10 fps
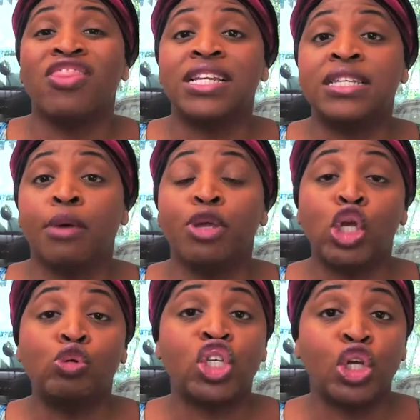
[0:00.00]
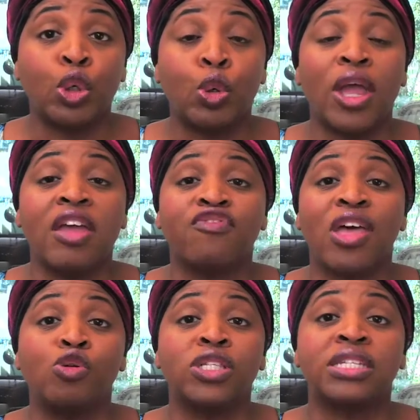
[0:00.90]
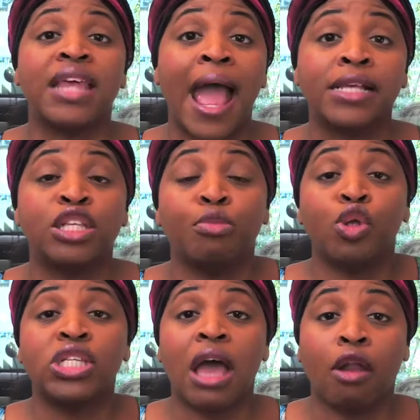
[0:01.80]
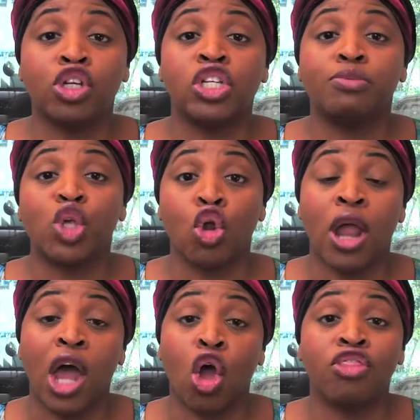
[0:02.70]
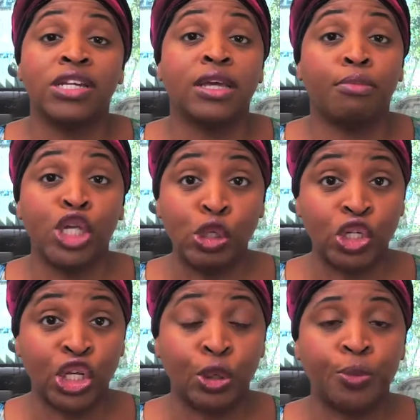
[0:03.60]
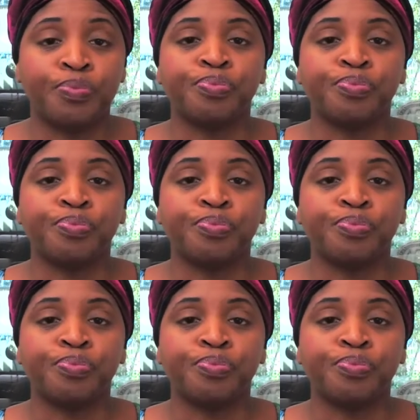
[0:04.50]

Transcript: the W-2, if those taxable scholarships are not on the W-2,